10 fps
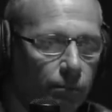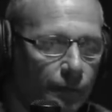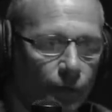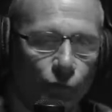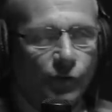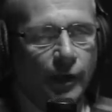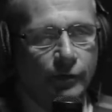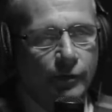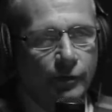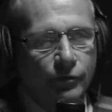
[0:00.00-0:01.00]
But there was
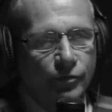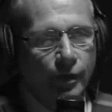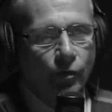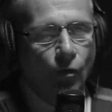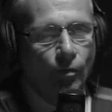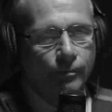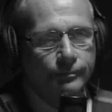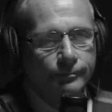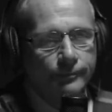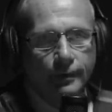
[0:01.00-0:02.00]
nothing to send home,
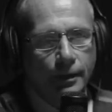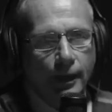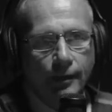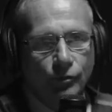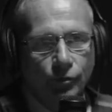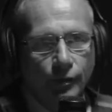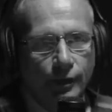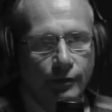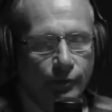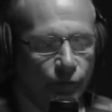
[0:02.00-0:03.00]
absolutely
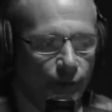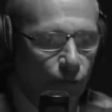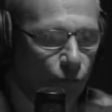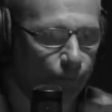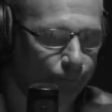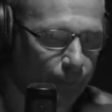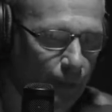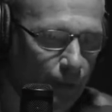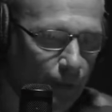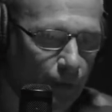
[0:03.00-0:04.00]
nothing to send home.
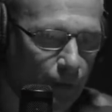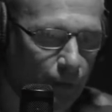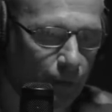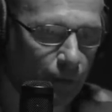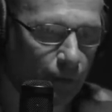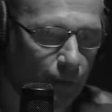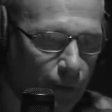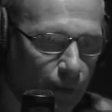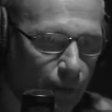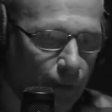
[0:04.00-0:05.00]

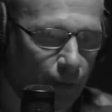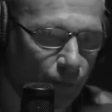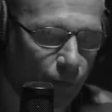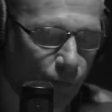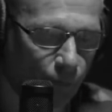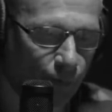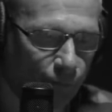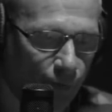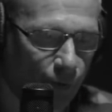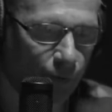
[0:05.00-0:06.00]
And another one
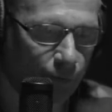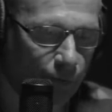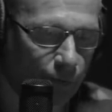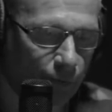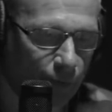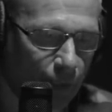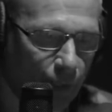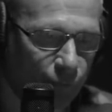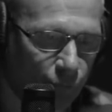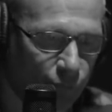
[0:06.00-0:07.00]
of our
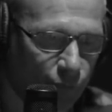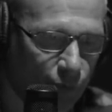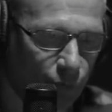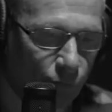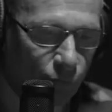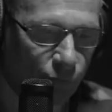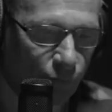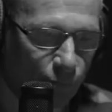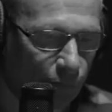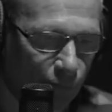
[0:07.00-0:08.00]
guys that was killed was
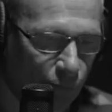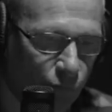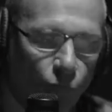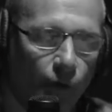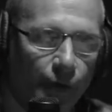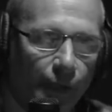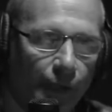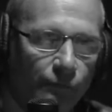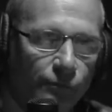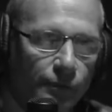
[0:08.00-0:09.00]
completely torn in
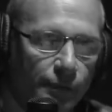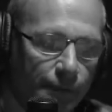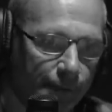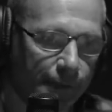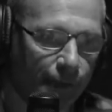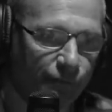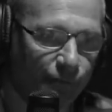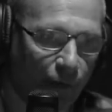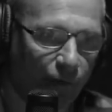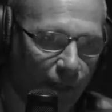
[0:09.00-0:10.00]
half. I
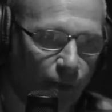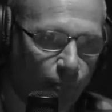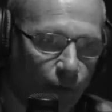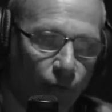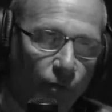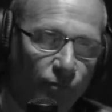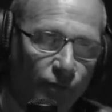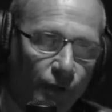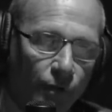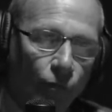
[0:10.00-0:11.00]
found him under a
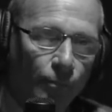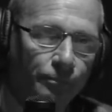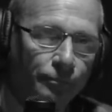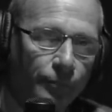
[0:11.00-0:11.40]
vehicle.